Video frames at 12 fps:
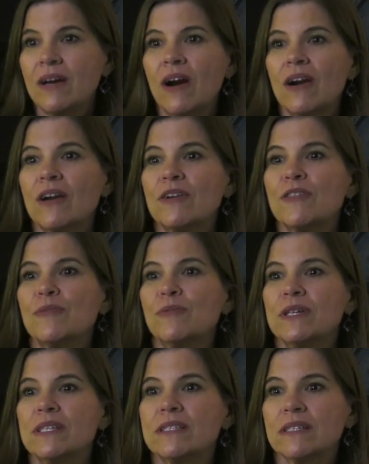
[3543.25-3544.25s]
Narth
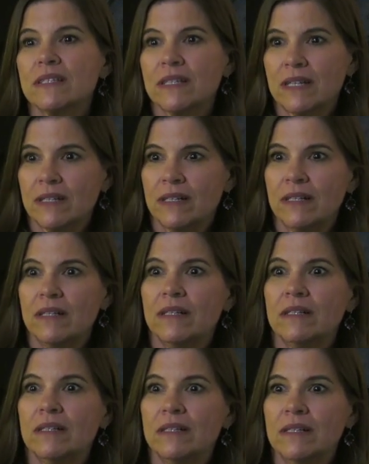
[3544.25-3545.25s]
was a
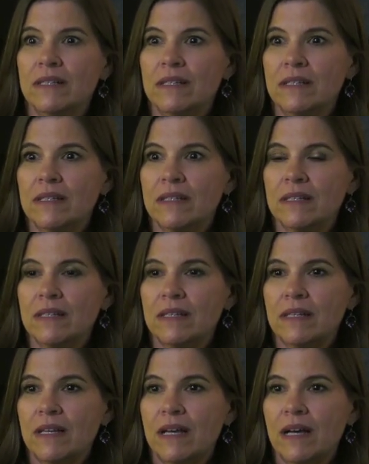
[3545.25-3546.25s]
little...
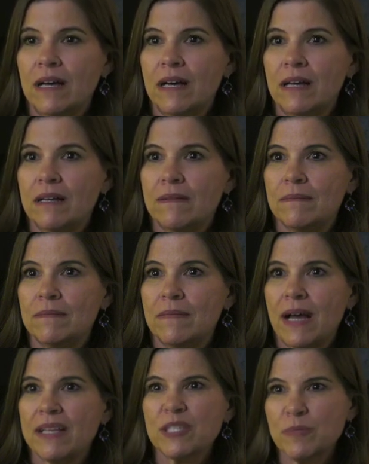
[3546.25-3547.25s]

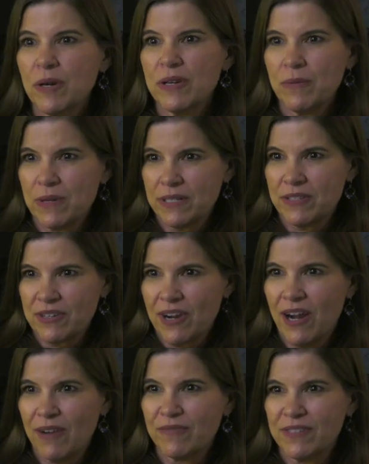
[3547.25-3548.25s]
I spoke at one of their
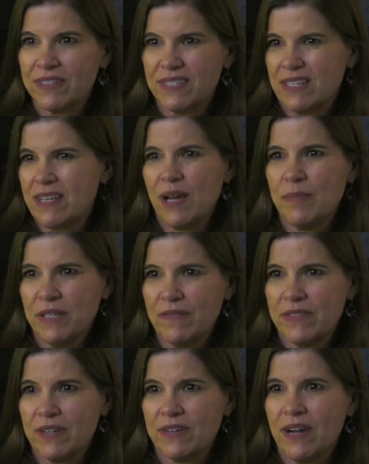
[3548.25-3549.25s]
conferences, a couple
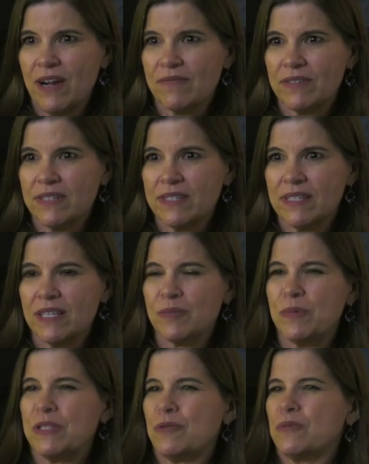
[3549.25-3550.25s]
of their
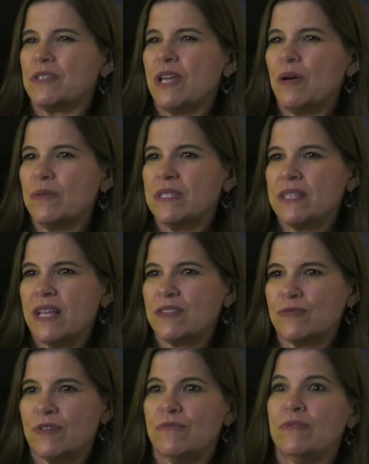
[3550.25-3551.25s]
conferences, but there was always that
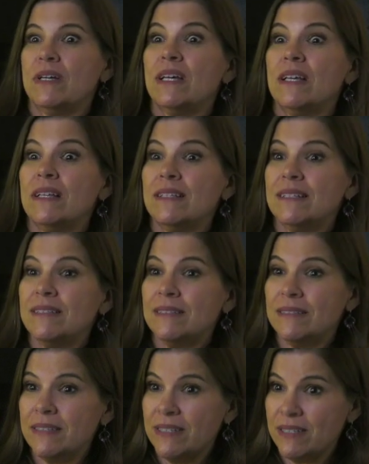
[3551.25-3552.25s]
sort of,
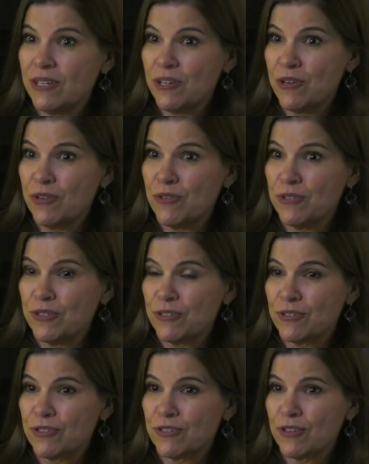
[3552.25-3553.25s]
well,
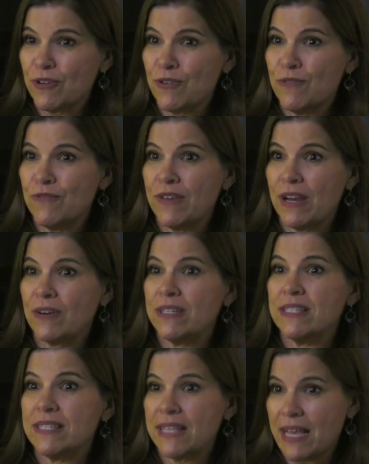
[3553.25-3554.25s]
you're so
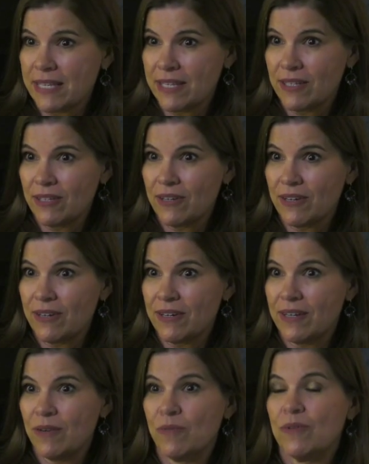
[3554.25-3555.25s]
very
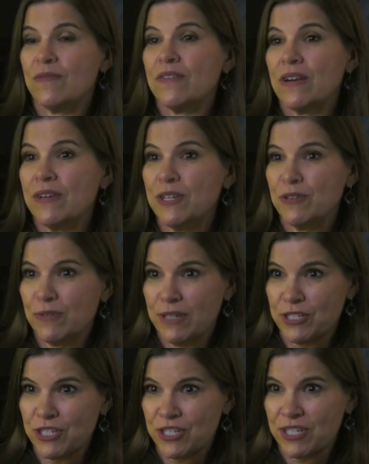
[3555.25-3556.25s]
secular and we're very
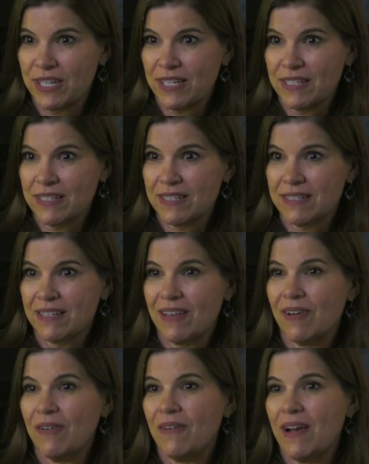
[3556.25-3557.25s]
Christian,
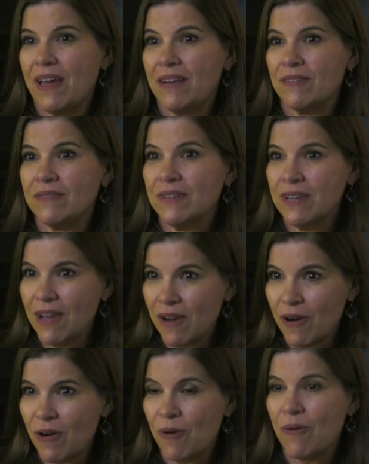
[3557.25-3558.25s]
so I don't
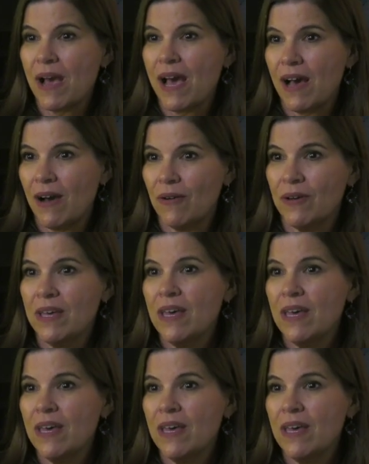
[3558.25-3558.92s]
know how